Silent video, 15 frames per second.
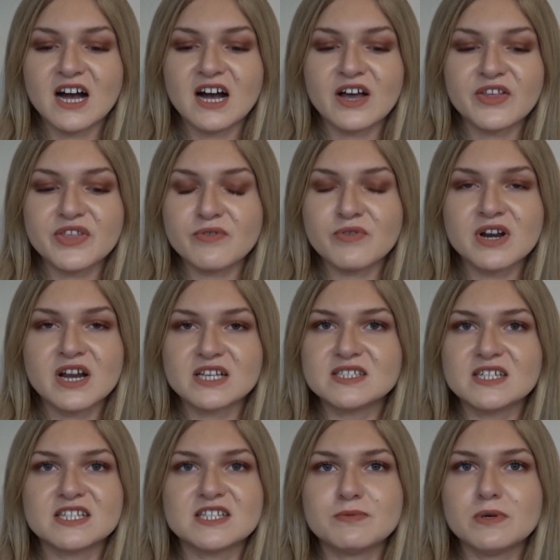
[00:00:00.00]
I think when I
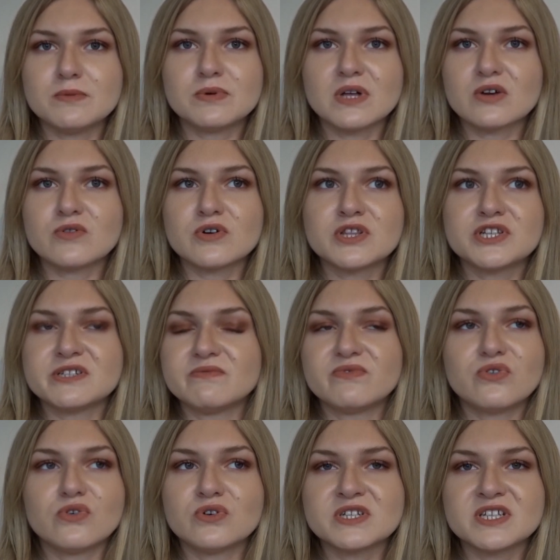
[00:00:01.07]
say to people I go to the gym
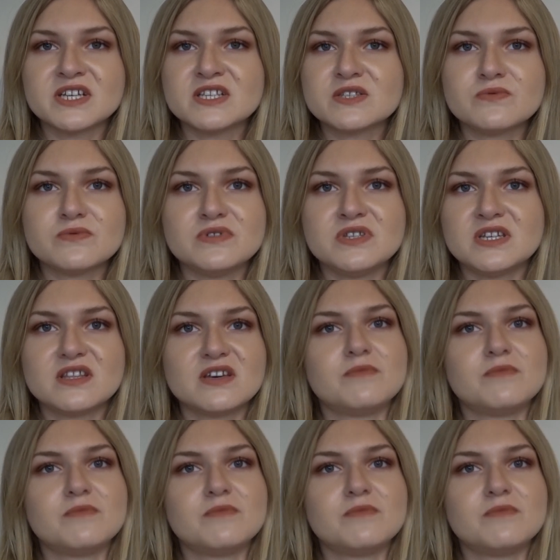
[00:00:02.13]
4 days a week,